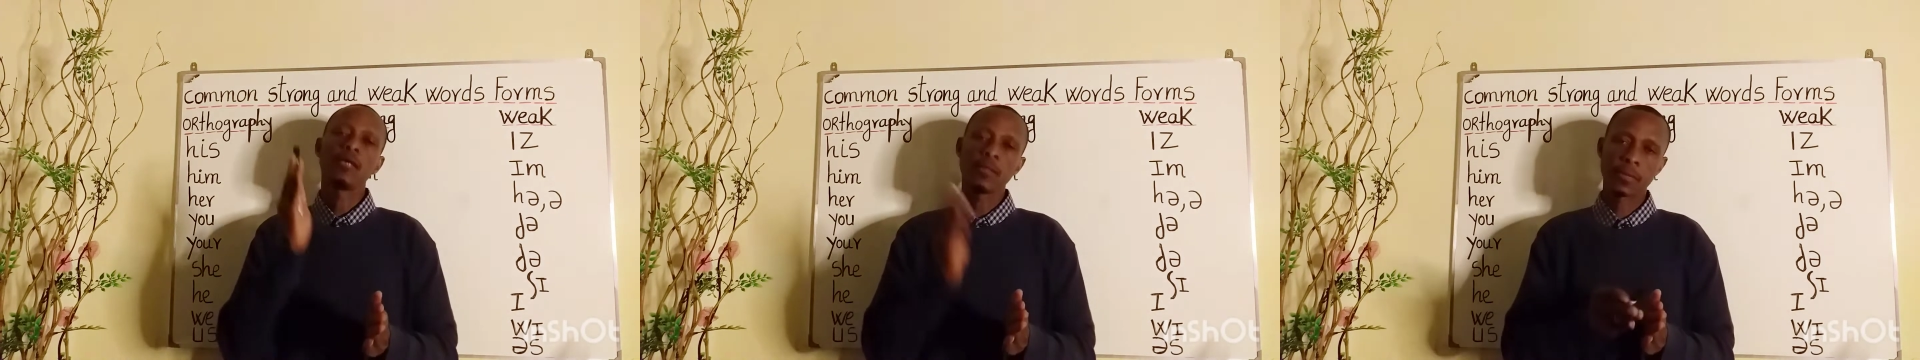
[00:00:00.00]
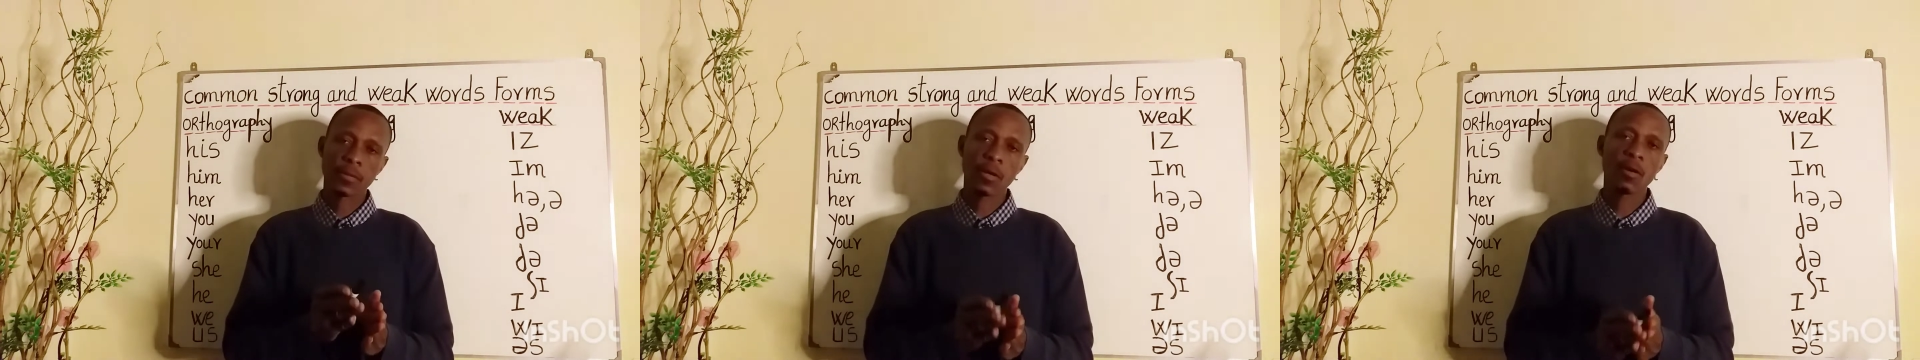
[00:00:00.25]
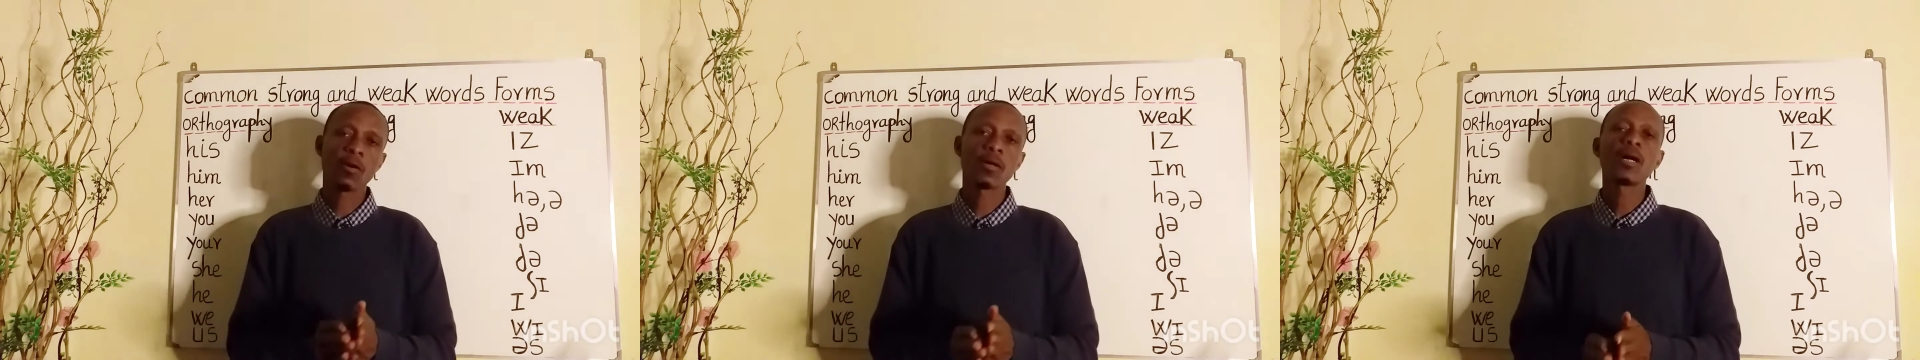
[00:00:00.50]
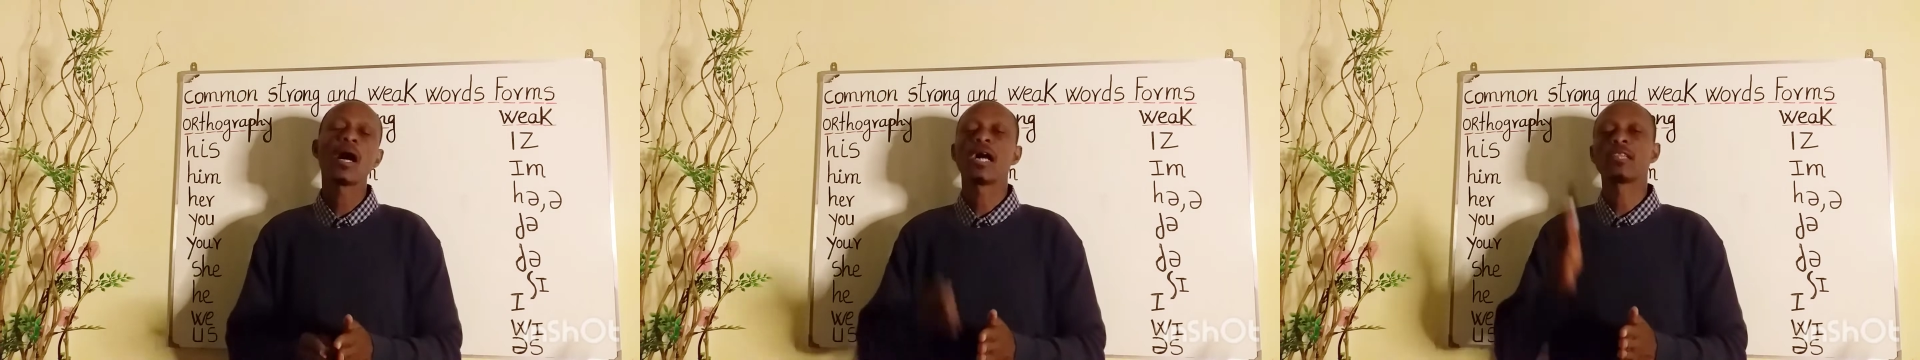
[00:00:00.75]

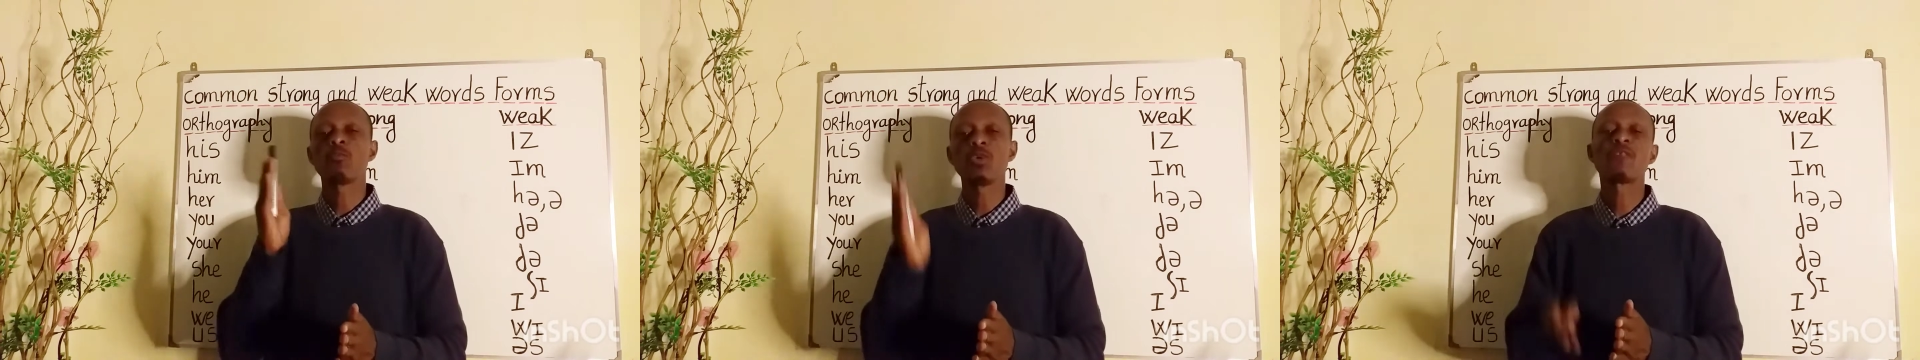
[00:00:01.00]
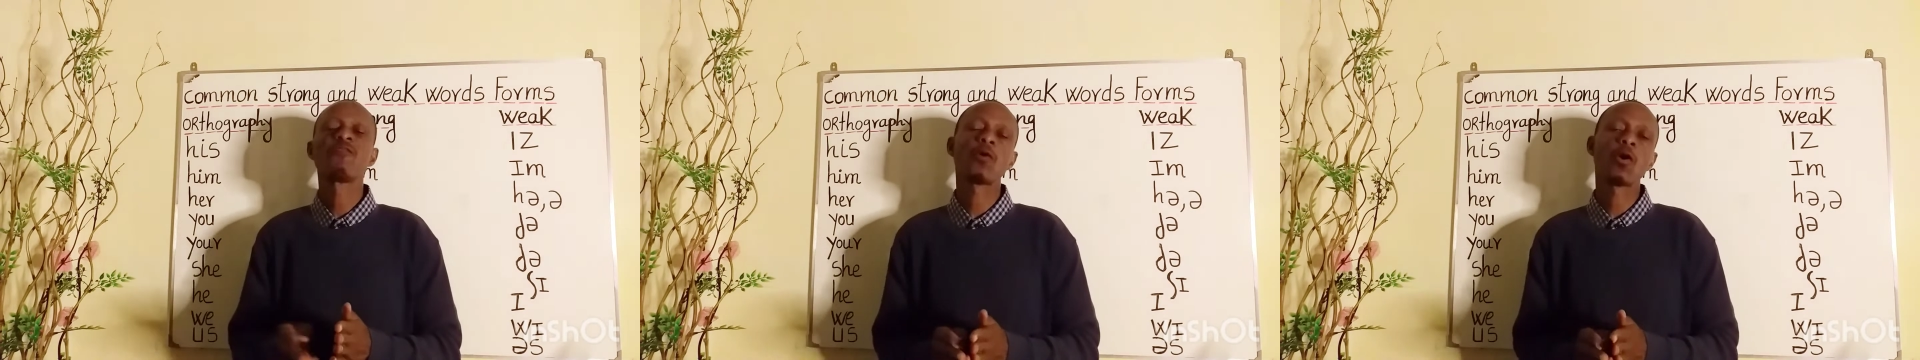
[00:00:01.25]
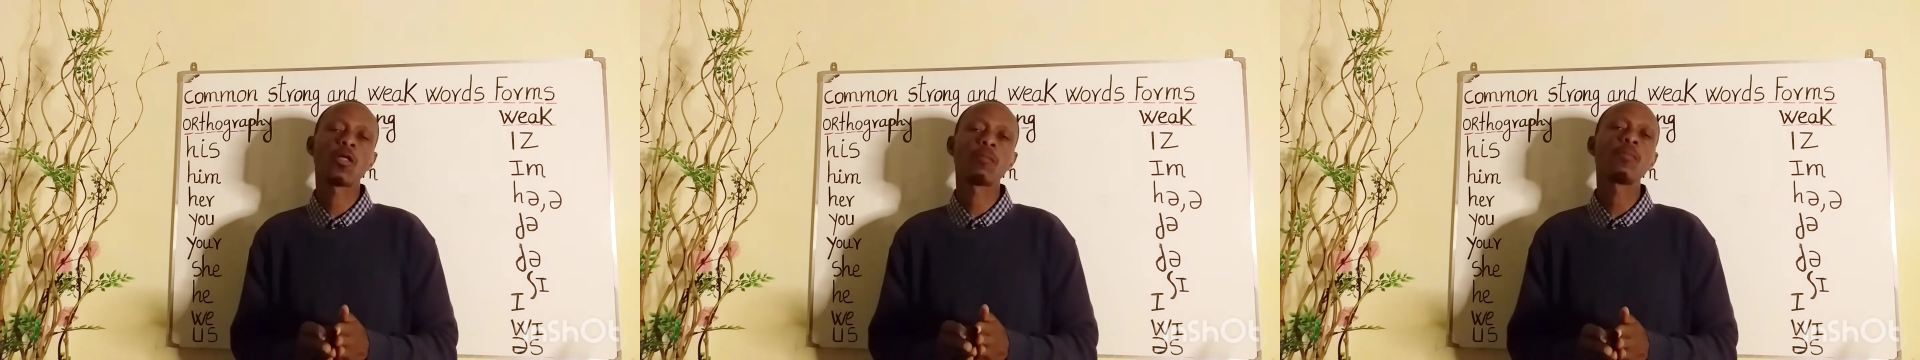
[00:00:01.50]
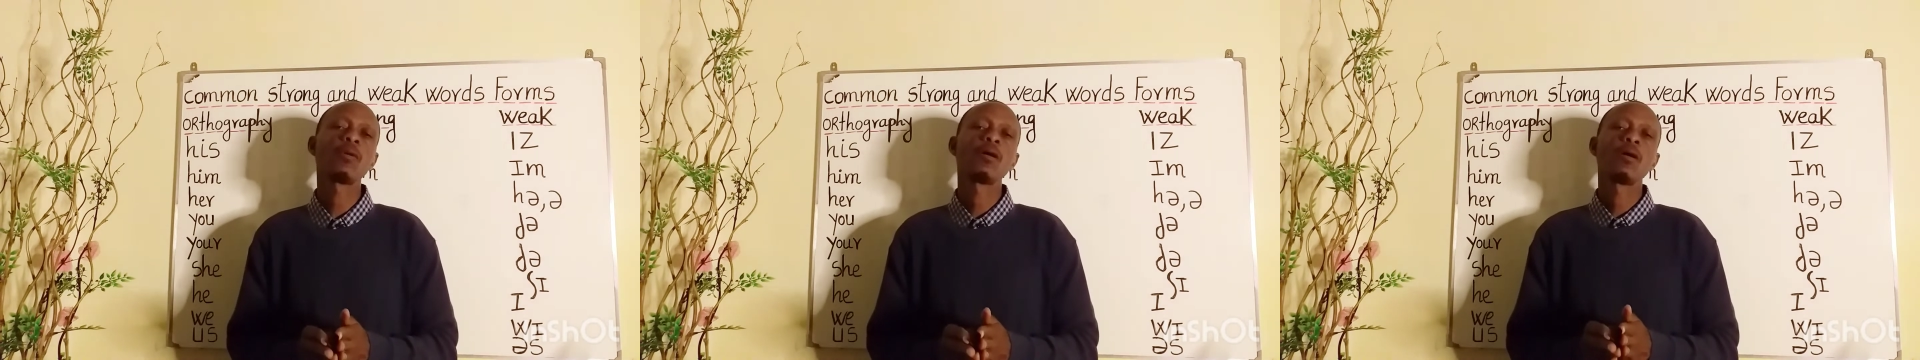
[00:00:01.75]
strong and weak form